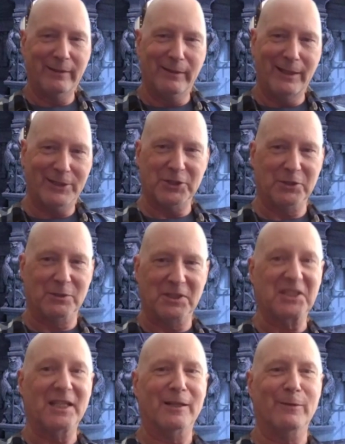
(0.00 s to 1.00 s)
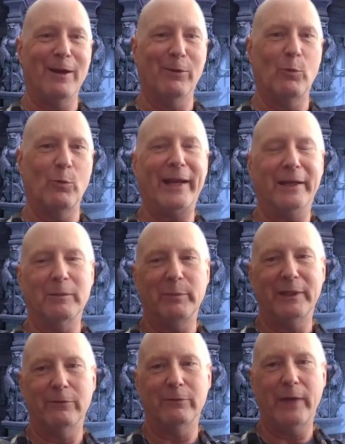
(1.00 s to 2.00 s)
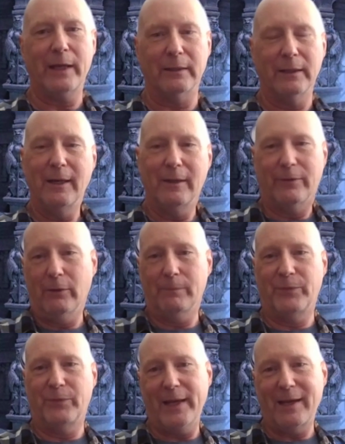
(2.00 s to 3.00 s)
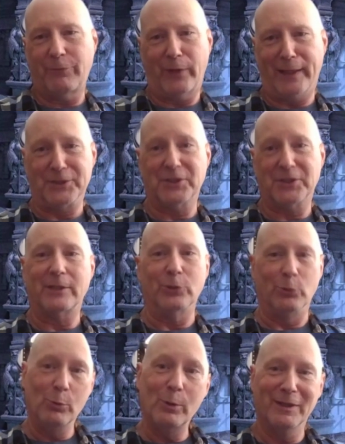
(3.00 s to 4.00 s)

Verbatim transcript: They're not just sitting around waiting to be invaded. They're, they have things to do.